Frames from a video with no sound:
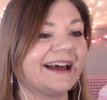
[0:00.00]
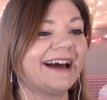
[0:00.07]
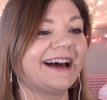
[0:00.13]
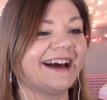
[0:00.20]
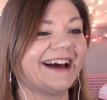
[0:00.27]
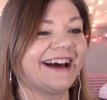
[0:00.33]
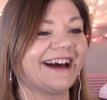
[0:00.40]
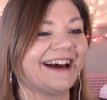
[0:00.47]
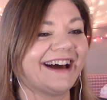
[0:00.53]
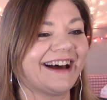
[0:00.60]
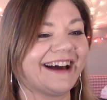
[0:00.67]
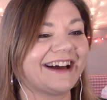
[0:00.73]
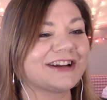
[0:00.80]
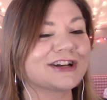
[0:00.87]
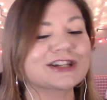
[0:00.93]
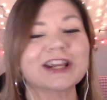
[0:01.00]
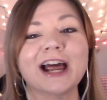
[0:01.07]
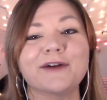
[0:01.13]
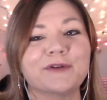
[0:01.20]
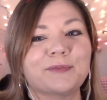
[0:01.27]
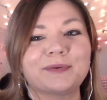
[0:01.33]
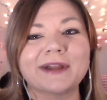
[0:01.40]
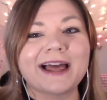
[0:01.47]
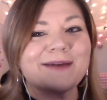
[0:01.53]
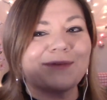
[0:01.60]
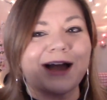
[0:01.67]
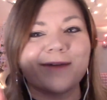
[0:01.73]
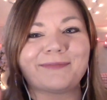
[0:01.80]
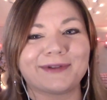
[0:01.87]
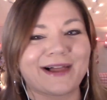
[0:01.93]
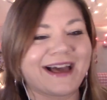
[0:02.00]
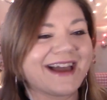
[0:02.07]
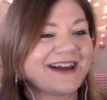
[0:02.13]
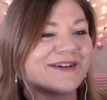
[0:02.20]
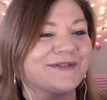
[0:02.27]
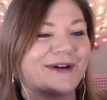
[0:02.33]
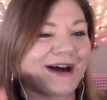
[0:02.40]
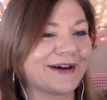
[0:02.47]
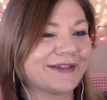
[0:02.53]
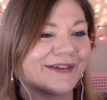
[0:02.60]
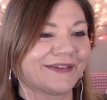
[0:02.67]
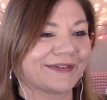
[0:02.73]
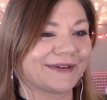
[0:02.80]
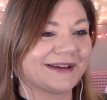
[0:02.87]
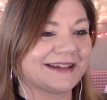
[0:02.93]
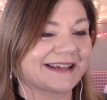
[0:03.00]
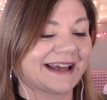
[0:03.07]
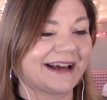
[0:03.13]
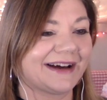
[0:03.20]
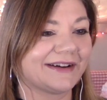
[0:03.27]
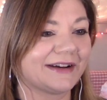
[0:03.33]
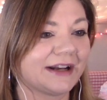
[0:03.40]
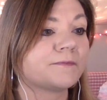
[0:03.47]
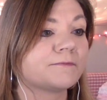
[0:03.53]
Just kind of a play-by-play -play of how this went down.